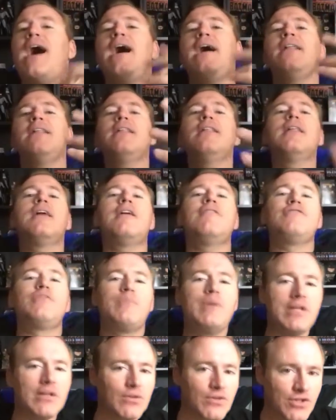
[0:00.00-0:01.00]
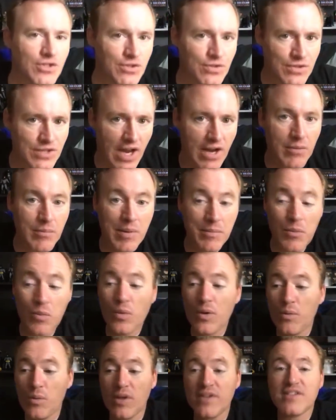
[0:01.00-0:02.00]
I loved Beetlejuice. I remember
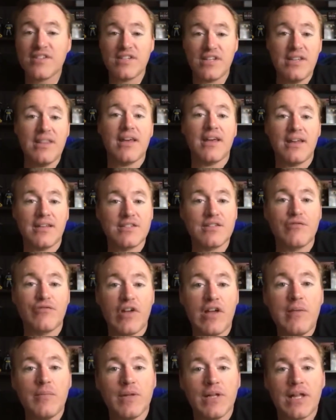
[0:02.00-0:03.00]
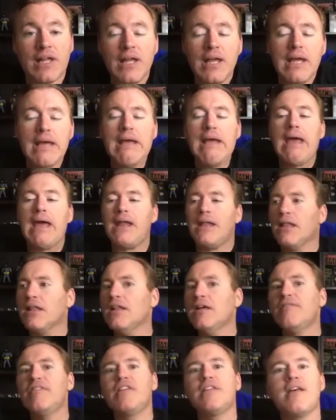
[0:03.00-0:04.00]
we went to see that as a family and
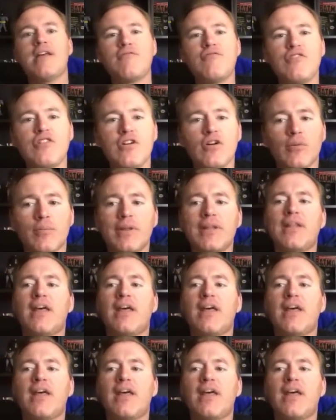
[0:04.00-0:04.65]
loving that film.